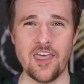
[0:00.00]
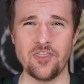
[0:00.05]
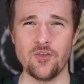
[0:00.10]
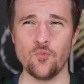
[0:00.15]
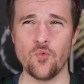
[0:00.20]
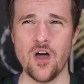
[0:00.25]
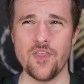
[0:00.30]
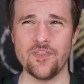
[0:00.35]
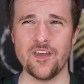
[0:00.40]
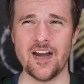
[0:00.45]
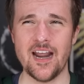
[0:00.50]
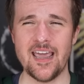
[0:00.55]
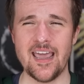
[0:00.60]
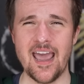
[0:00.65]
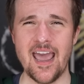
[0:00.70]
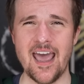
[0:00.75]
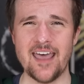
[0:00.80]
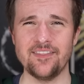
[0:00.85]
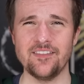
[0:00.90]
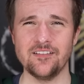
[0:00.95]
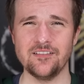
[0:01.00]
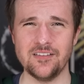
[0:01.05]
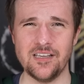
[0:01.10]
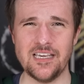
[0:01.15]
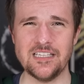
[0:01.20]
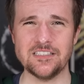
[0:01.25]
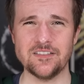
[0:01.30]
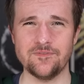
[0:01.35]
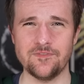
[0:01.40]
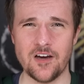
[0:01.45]
the one that I had the
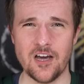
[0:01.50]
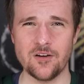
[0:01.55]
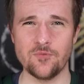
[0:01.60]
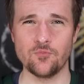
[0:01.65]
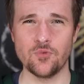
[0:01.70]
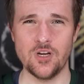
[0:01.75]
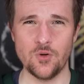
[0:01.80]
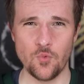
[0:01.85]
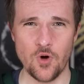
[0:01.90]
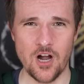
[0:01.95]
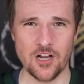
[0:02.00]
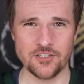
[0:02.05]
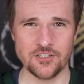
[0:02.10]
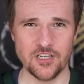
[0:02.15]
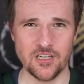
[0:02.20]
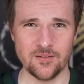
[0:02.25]
least fun rewatching.